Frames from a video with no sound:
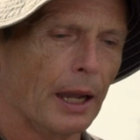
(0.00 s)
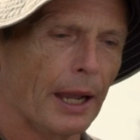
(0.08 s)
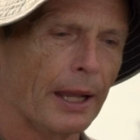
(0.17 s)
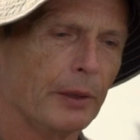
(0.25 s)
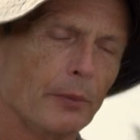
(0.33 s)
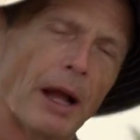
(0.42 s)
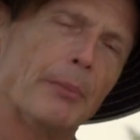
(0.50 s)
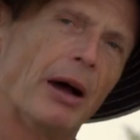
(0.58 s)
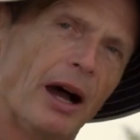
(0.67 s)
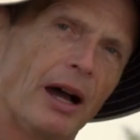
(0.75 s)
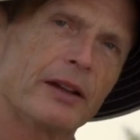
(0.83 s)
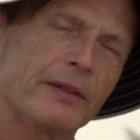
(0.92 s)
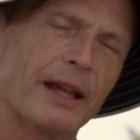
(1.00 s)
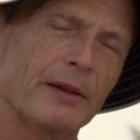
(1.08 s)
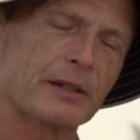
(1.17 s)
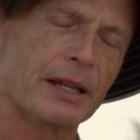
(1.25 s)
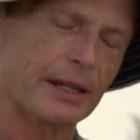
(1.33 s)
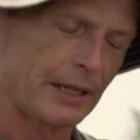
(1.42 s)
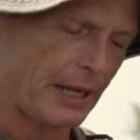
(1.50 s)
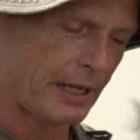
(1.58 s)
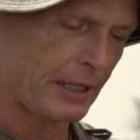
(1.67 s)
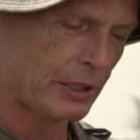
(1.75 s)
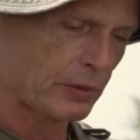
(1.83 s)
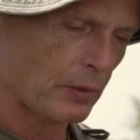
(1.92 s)
And part of that technique
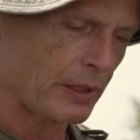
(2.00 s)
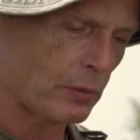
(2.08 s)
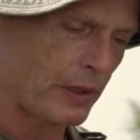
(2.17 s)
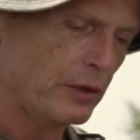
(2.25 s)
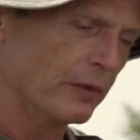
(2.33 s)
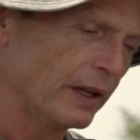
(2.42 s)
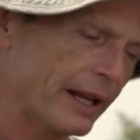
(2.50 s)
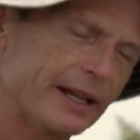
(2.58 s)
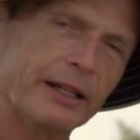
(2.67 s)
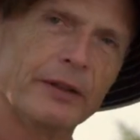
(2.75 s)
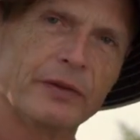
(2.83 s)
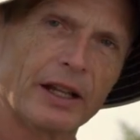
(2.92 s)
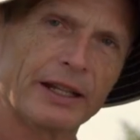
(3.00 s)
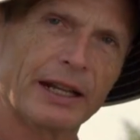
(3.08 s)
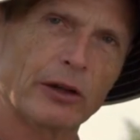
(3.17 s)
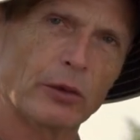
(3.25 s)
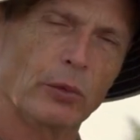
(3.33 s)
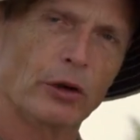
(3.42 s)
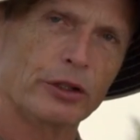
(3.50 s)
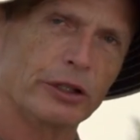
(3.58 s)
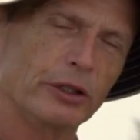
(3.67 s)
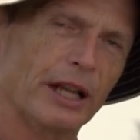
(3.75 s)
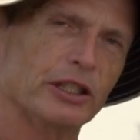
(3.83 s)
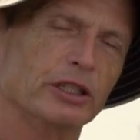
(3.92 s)
is when you've landed the fly down on the water,
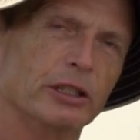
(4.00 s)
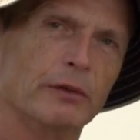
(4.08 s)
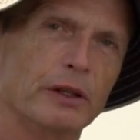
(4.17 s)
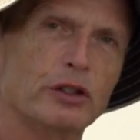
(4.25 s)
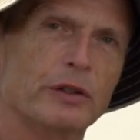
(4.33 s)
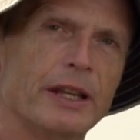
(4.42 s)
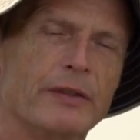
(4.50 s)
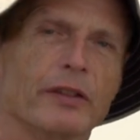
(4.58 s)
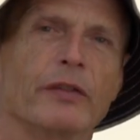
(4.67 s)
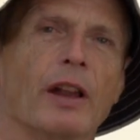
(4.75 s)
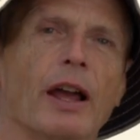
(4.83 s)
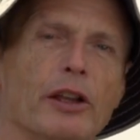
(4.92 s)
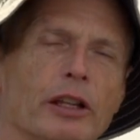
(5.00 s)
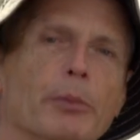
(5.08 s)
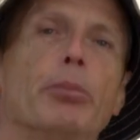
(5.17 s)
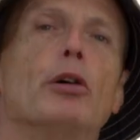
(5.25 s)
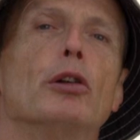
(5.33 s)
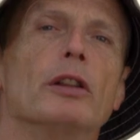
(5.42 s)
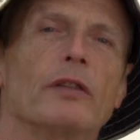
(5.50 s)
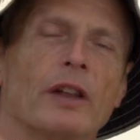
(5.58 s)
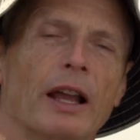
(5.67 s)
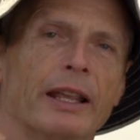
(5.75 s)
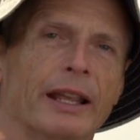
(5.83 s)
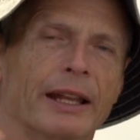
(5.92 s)
you're actually going to retrieve the fly, you're going to pull the
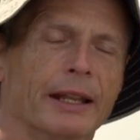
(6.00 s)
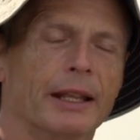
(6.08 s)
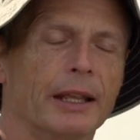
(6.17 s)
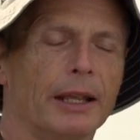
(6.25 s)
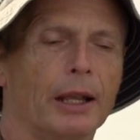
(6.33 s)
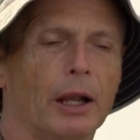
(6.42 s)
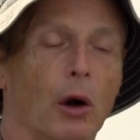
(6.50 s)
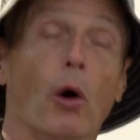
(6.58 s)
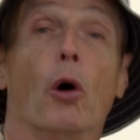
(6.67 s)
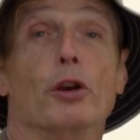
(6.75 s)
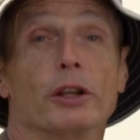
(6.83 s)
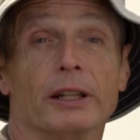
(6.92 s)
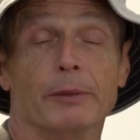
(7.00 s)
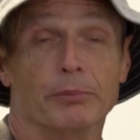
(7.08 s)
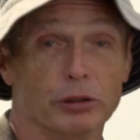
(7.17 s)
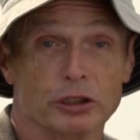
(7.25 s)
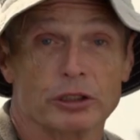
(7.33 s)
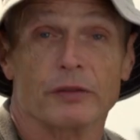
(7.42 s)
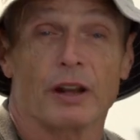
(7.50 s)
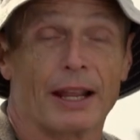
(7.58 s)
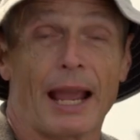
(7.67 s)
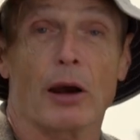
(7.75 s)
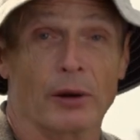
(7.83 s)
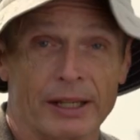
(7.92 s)
fly in, or you're going to push the fly
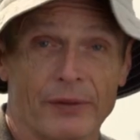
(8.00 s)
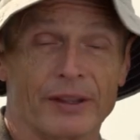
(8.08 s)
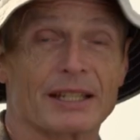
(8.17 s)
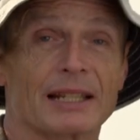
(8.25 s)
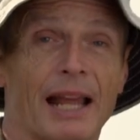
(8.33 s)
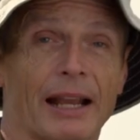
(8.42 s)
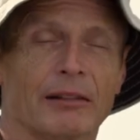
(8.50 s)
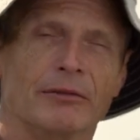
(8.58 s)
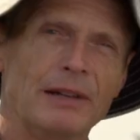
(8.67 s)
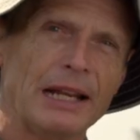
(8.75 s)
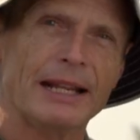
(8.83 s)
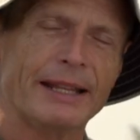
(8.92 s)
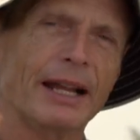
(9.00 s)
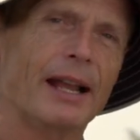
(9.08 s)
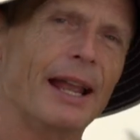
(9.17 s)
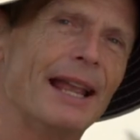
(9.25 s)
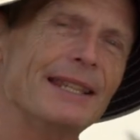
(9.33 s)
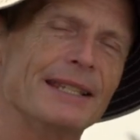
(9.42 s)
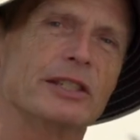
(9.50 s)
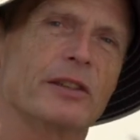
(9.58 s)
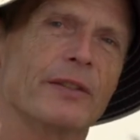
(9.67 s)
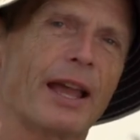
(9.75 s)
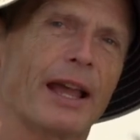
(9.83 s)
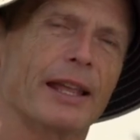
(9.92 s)
out and give it slack. And really the essence
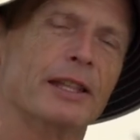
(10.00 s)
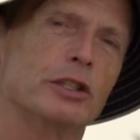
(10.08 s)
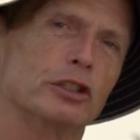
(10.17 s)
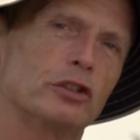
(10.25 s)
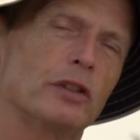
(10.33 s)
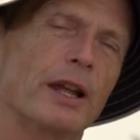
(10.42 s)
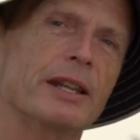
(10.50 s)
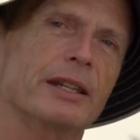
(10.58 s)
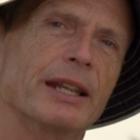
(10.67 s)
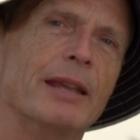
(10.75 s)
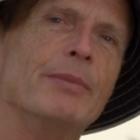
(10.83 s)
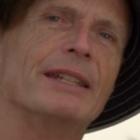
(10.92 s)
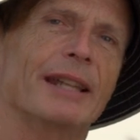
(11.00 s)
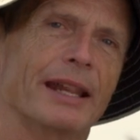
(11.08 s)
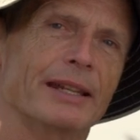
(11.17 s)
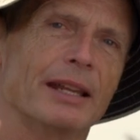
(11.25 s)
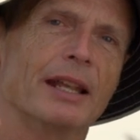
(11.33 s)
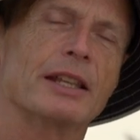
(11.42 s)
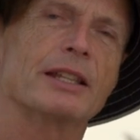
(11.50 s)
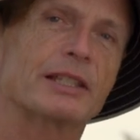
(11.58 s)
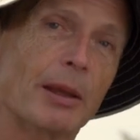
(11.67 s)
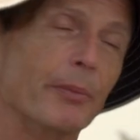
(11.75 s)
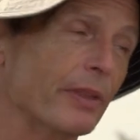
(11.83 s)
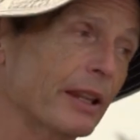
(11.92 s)
of that is you're trying to imitate
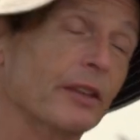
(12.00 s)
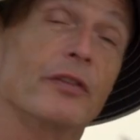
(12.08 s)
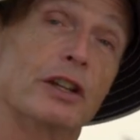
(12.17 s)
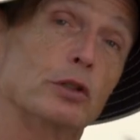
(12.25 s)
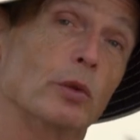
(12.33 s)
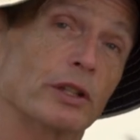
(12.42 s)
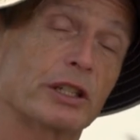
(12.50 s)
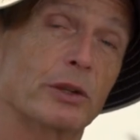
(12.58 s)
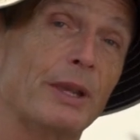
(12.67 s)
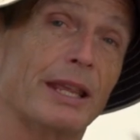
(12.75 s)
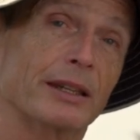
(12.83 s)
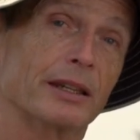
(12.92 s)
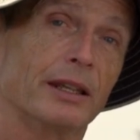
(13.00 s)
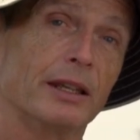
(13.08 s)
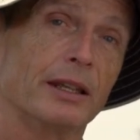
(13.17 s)
something the fish wants to eat.